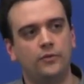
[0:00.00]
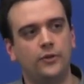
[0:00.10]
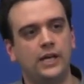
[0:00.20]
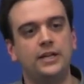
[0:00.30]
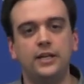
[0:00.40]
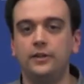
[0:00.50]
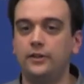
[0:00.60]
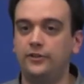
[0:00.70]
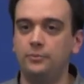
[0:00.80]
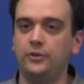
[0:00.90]
So the idea,
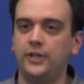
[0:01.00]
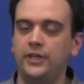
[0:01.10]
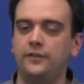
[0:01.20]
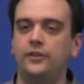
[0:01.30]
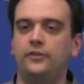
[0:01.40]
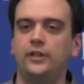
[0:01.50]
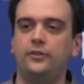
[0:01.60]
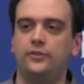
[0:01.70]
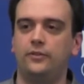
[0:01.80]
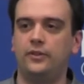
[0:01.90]
the simplest idea of this,
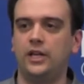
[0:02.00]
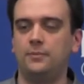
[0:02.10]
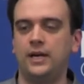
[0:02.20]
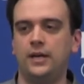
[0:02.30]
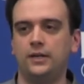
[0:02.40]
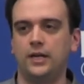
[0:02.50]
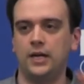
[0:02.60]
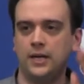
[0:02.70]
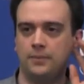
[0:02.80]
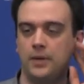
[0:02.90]
let's think
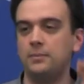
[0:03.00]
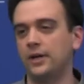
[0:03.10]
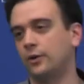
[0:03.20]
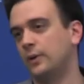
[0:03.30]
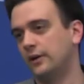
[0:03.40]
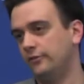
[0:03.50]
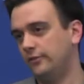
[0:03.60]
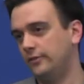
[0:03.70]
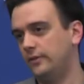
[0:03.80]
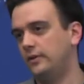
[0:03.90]
about a microwave
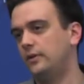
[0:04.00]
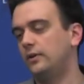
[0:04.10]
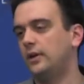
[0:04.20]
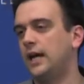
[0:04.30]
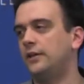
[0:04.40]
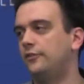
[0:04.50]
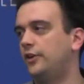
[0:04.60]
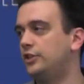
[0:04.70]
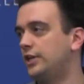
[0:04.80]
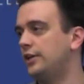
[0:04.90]
and the
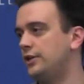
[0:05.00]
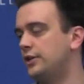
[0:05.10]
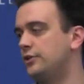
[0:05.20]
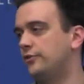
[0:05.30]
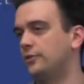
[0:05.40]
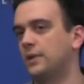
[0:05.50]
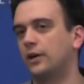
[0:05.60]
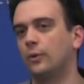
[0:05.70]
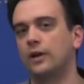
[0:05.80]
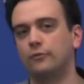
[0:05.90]
functionality you can do for a
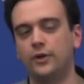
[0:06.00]
microwave.